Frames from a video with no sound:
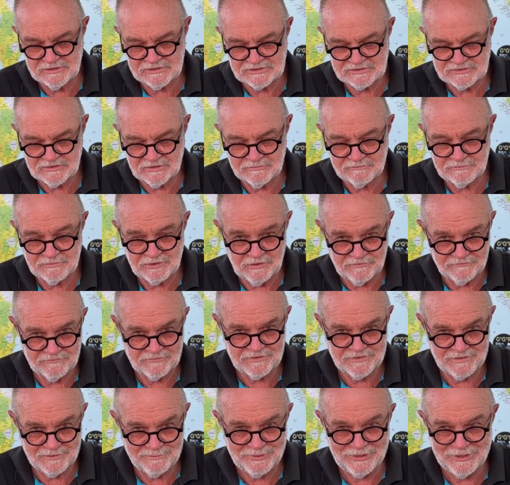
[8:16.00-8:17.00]
I'm
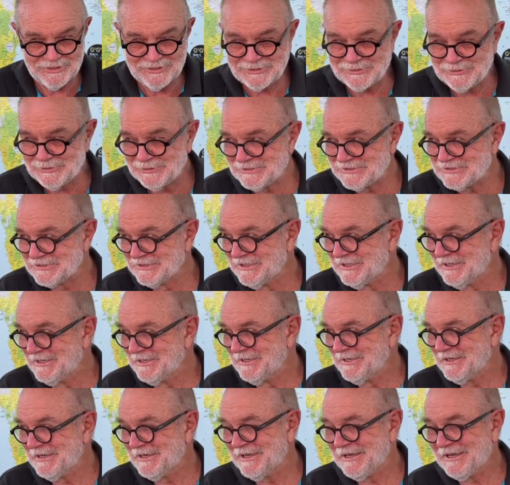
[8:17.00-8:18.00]
confident in the boat, of course.
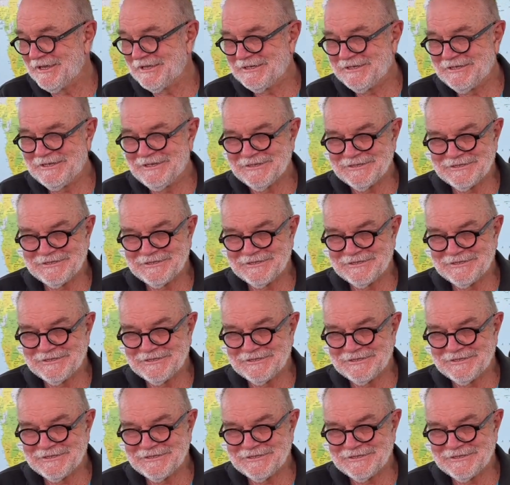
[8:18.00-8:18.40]
And